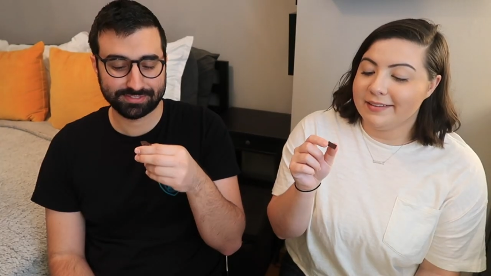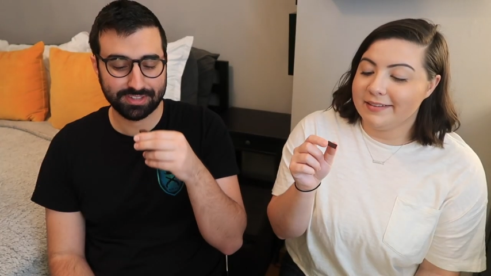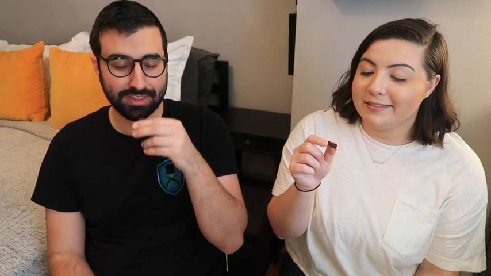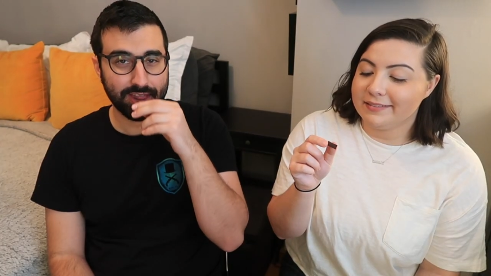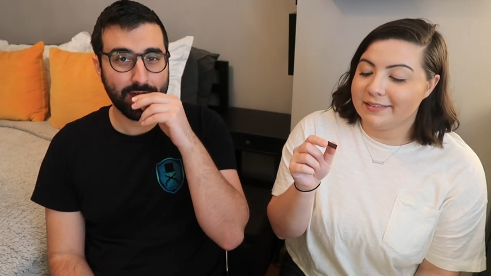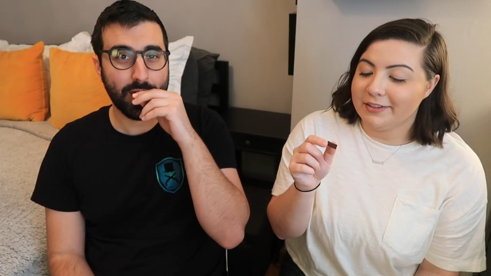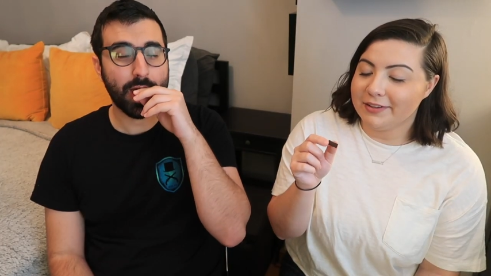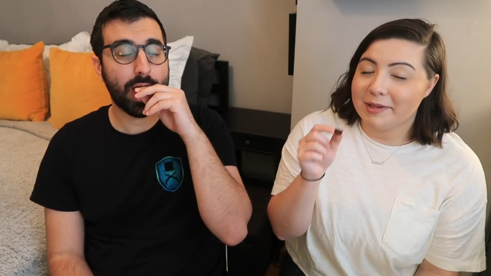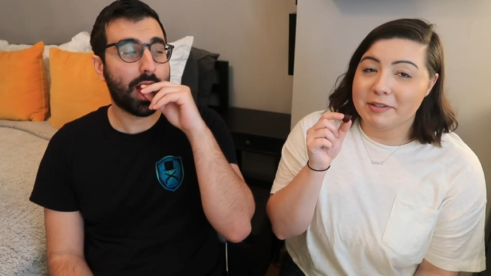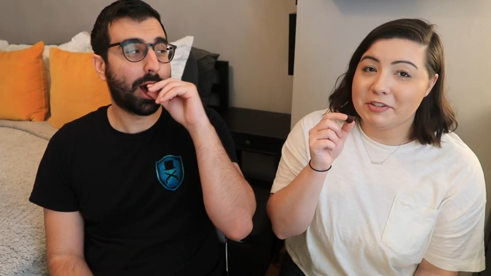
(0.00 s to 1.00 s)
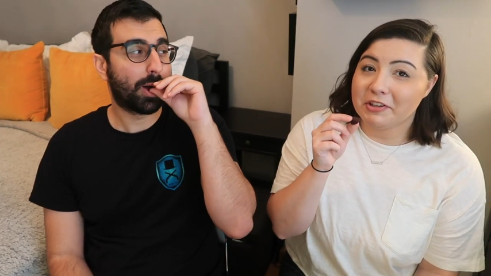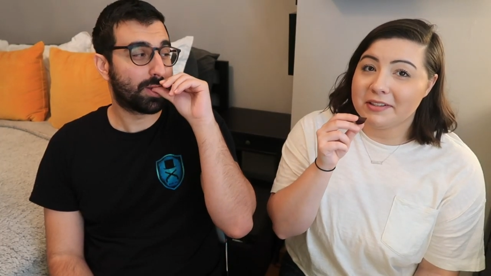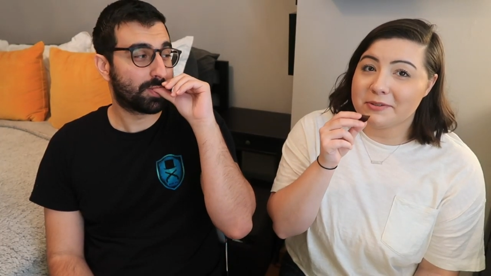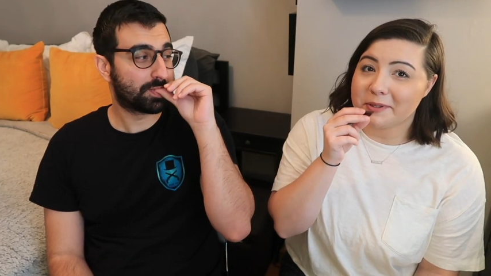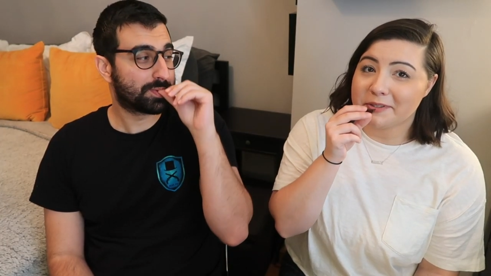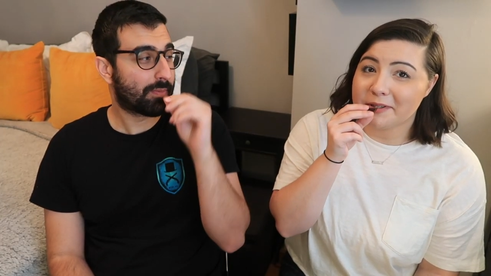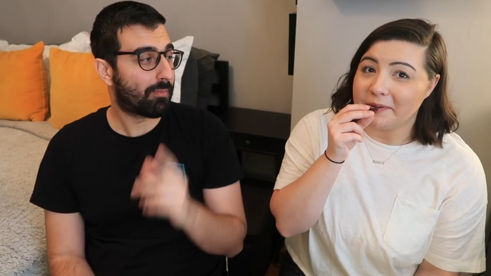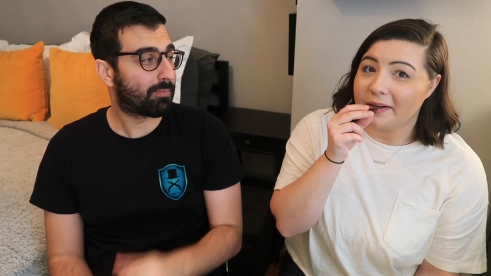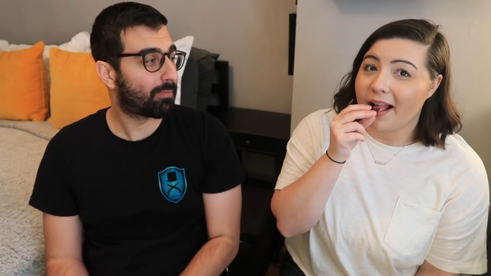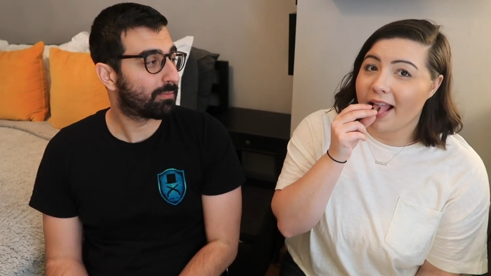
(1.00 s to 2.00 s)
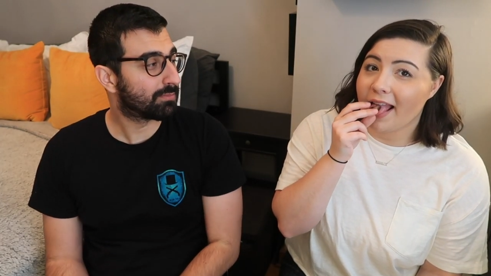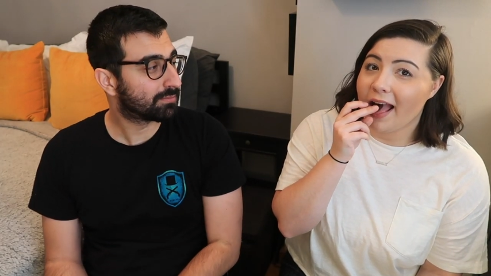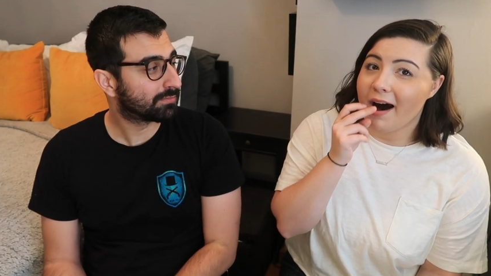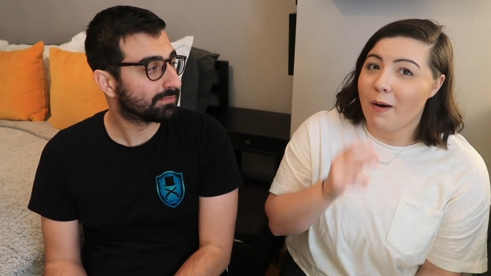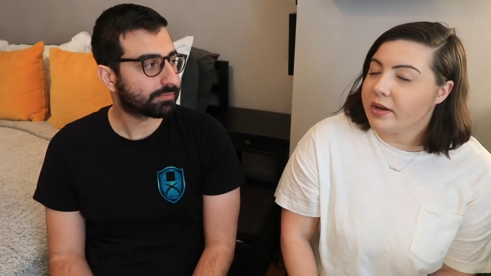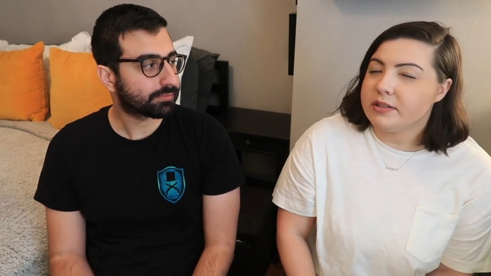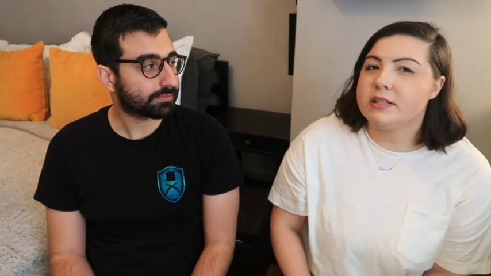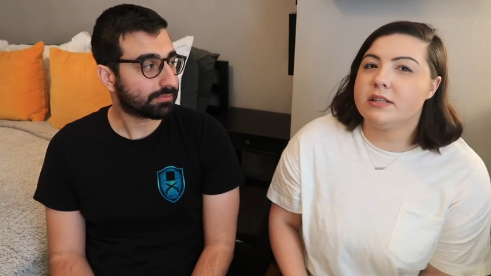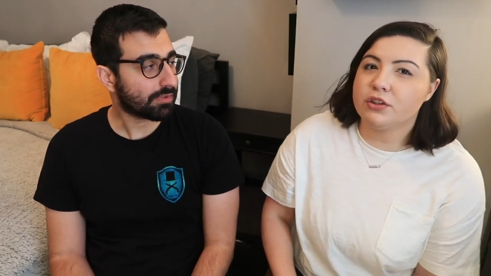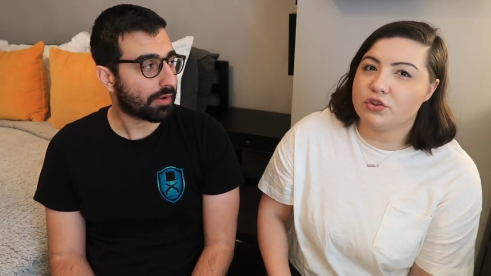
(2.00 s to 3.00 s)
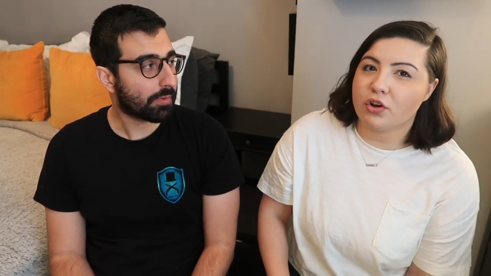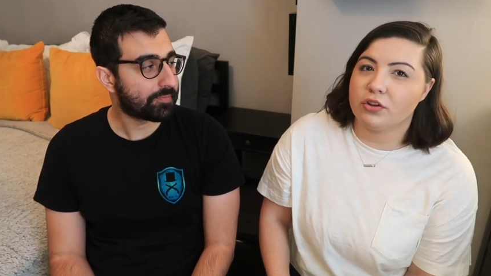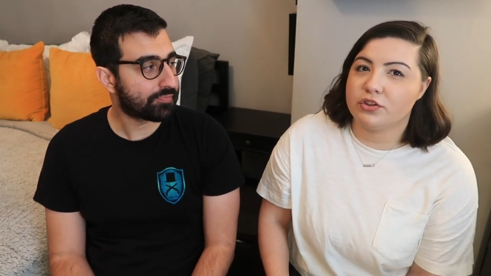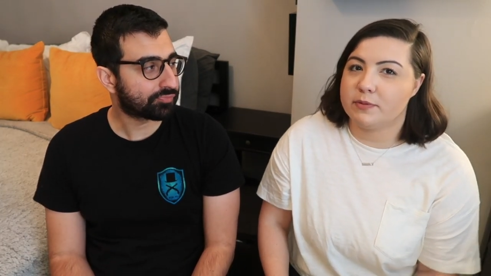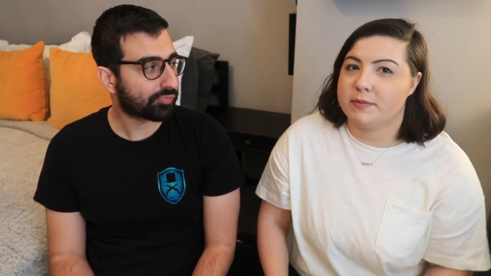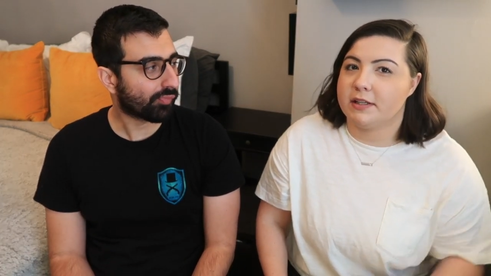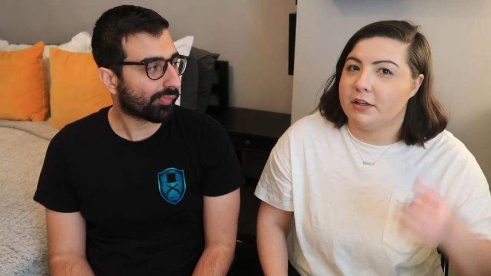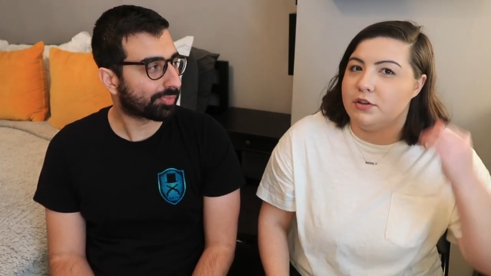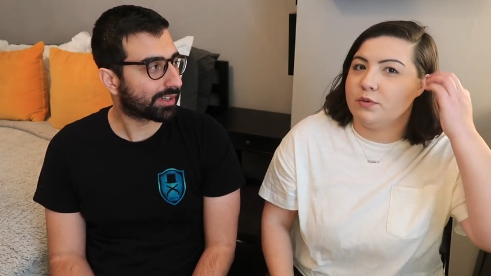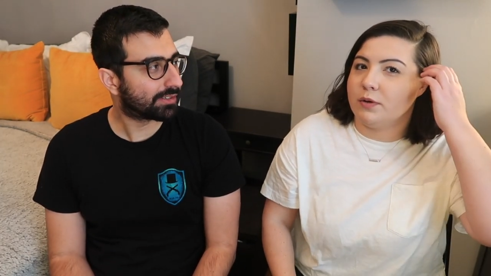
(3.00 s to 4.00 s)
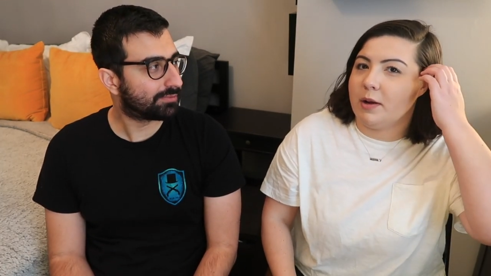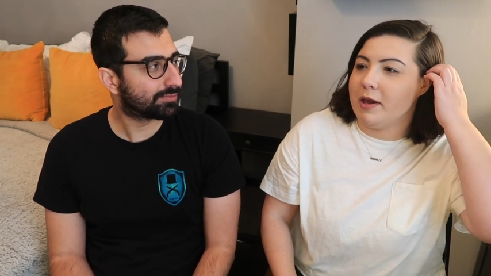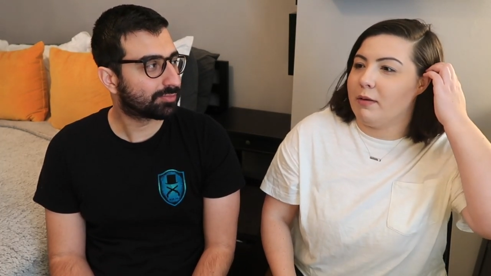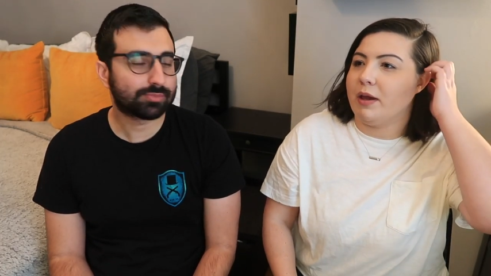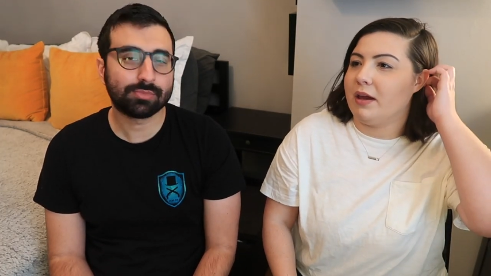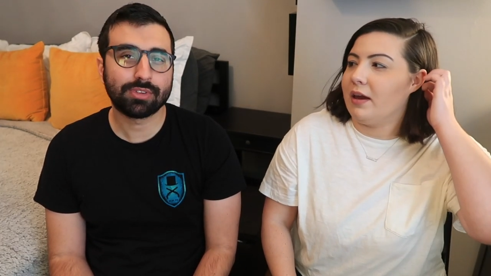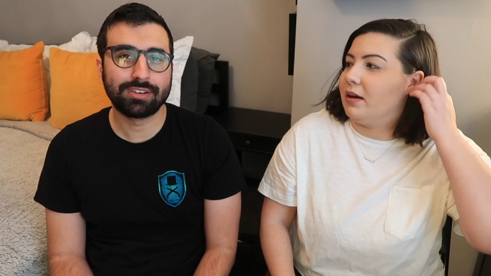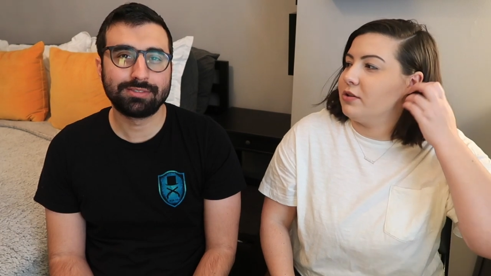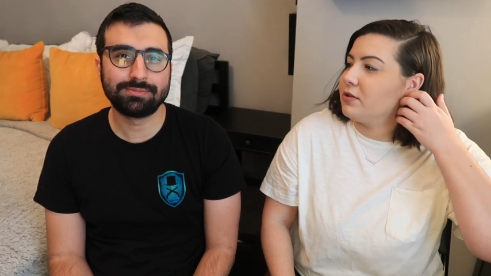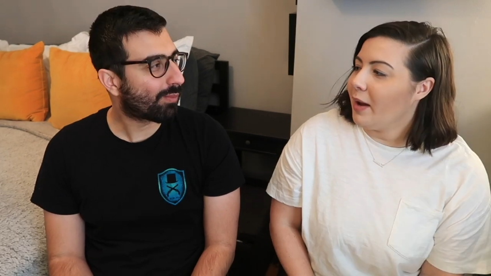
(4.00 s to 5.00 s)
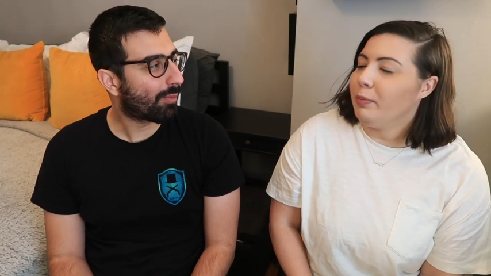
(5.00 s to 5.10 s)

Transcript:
Speaker 1: the little image on this one too. Tastes like the chocolate chips that I use when I make pancakes. I